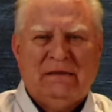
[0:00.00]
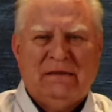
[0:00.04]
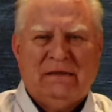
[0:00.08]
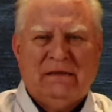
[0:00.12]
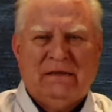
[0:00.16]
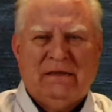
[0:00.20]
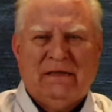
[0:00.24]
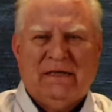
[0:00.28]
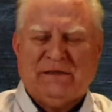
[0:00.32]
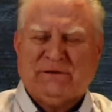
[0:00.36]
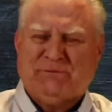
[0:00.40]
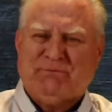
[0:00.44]

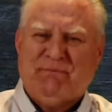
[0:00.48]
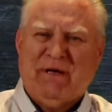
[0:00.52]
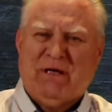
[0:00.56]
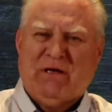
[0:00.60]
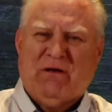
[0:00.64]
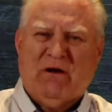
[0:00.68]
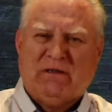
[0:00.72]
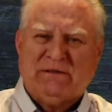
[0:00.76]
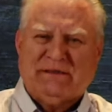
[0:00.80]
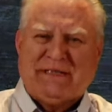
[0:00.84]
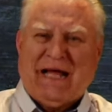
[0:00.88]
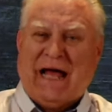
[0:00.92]
it's
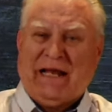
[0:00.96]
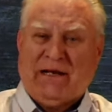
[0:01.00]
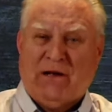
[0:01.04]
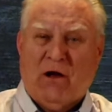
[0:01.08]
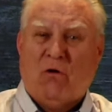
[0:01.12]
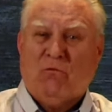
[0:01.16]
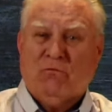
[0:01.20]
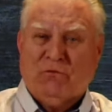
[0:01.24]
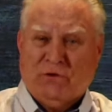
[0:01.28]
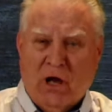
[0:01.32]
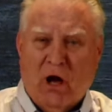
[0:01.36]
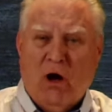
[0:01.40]
because I
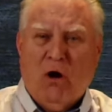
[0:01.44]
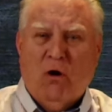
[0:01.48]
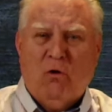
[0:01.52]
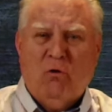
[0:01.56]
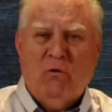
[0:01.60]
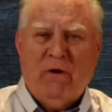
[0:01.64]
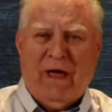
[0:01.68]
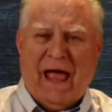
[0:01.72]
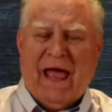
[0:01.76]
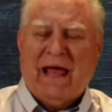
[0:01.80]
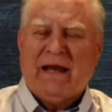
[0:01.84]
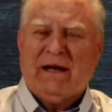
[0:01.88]
don't know
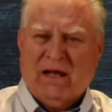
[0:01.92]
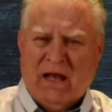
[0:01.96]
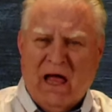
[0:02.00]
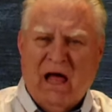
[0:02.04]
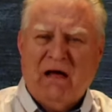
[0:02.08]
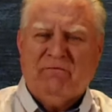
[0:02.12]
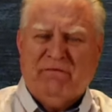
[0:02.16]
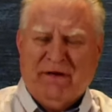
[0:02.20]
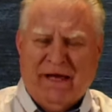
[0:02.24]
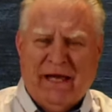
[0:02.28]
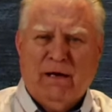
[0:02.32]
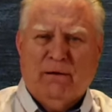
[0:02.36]
and
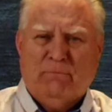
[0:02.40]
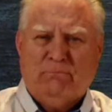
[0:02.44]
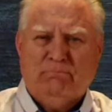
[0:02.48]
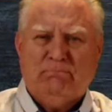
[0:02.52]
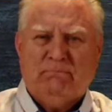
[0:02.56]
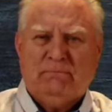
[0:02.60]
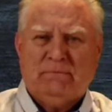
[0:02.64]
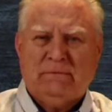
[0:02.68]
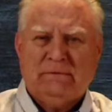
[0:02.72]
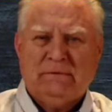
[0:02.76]
love him.